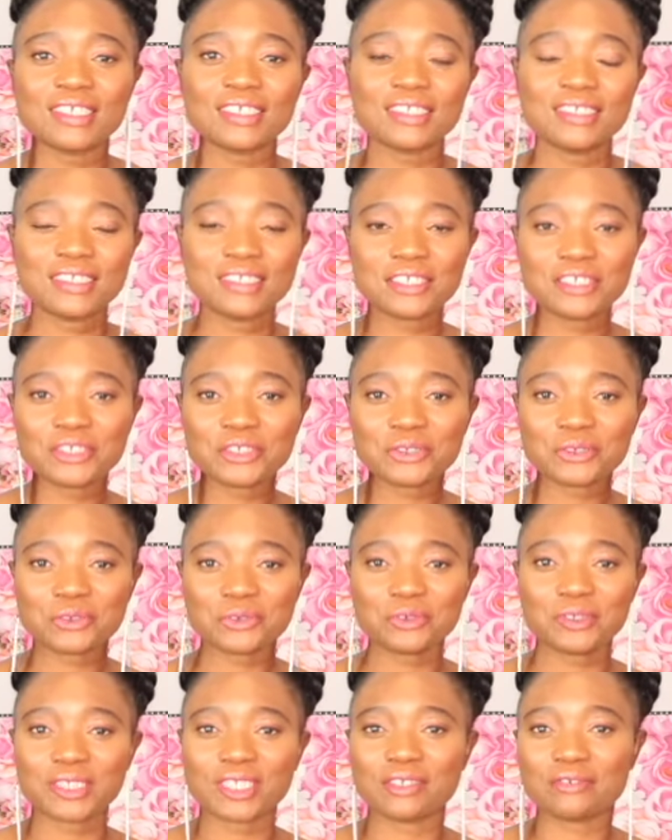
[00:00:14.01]
This is
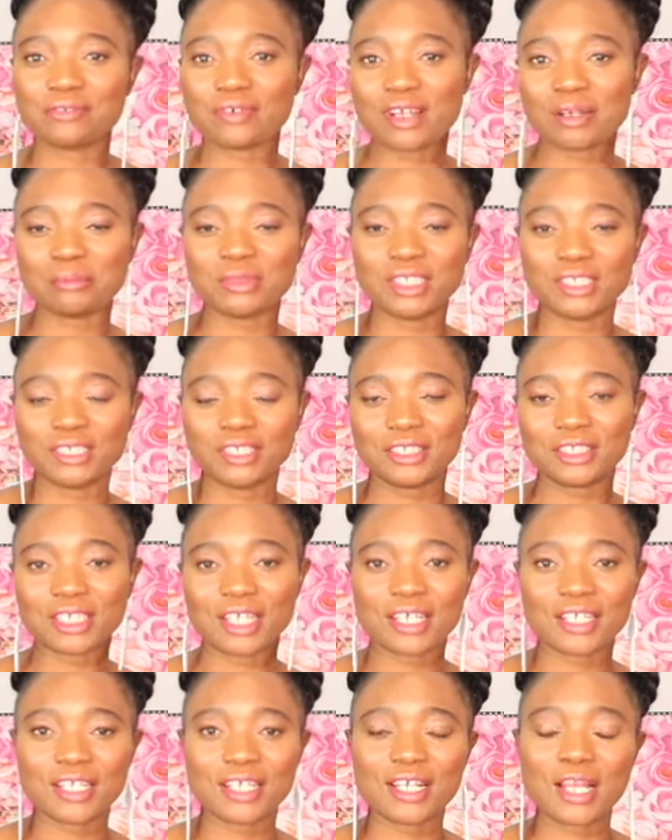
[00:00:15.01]
Ruth and Family
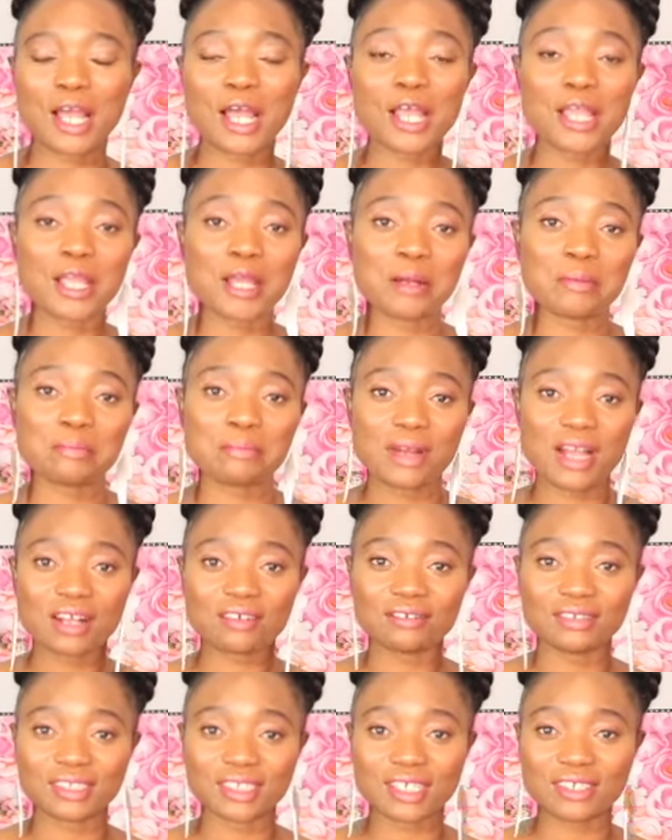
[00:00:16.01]
channel. I am back
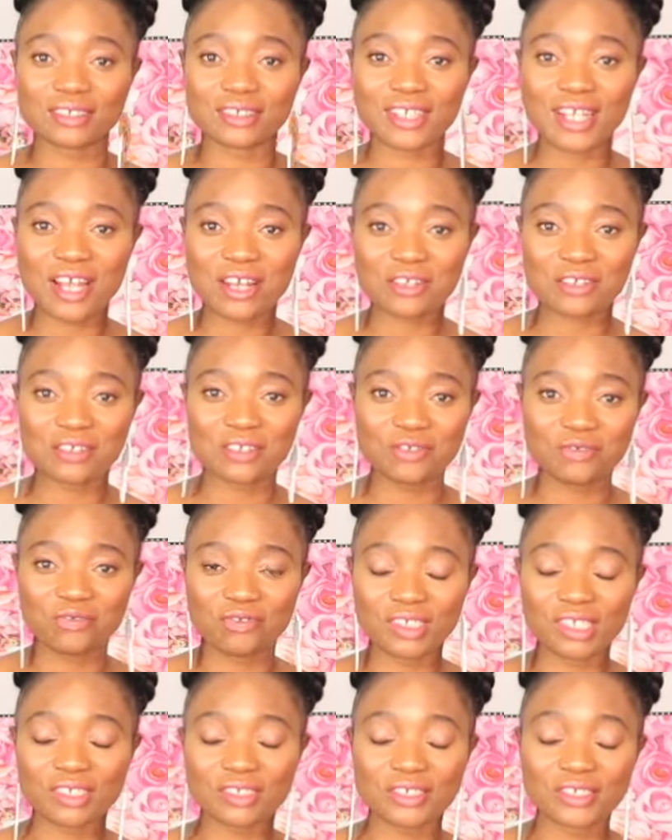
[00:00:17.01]
with another good
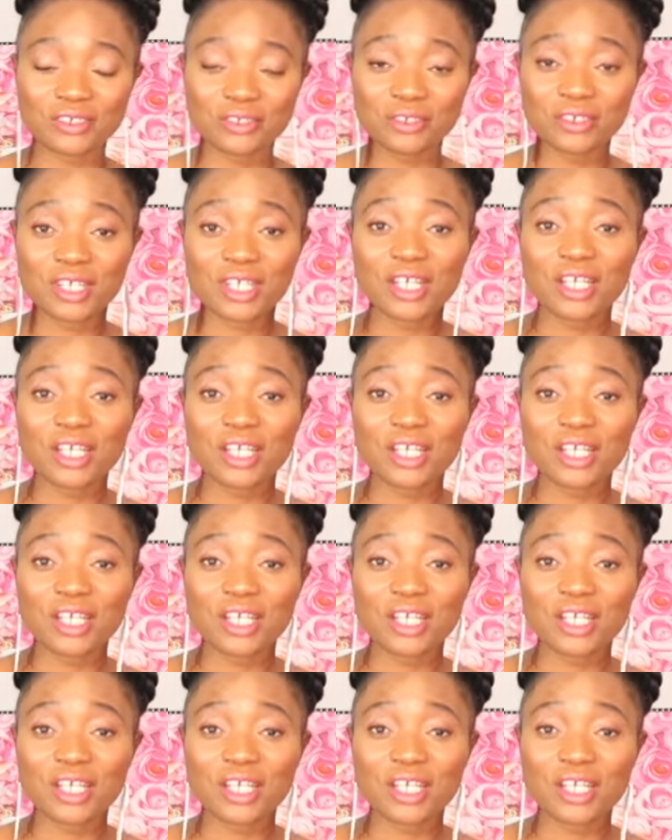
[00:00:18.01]
video.